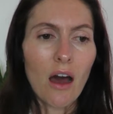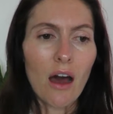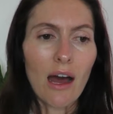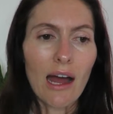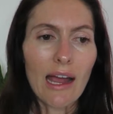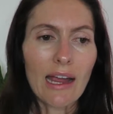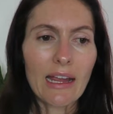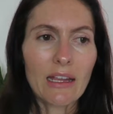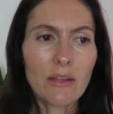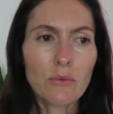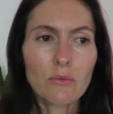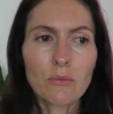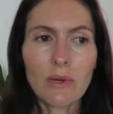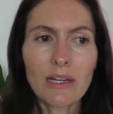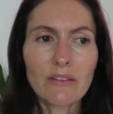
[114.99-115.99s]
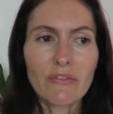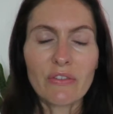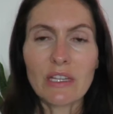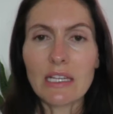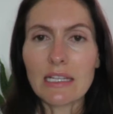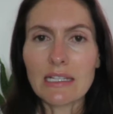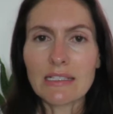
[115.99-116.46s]
I went
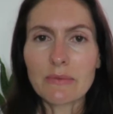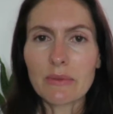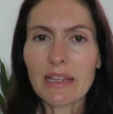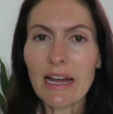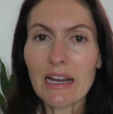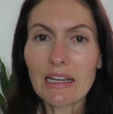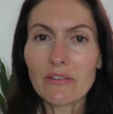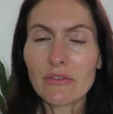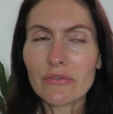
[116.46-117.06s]
for years without